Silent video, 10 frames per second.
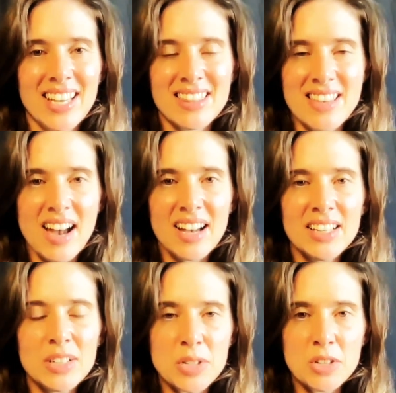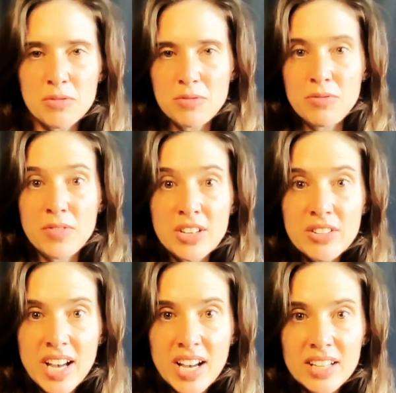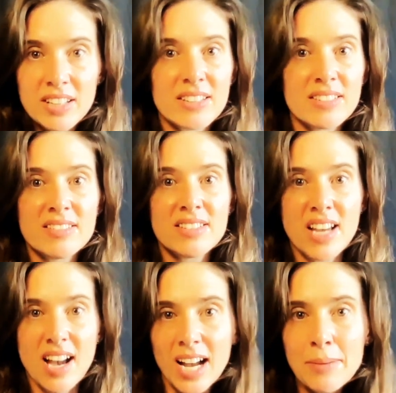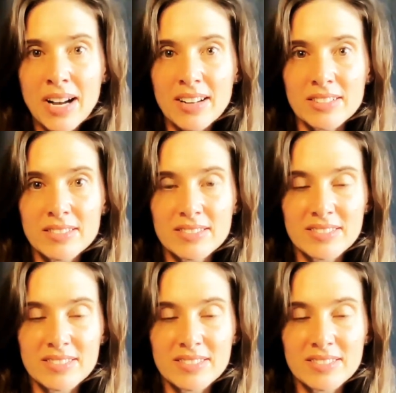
that when you feel that, time out.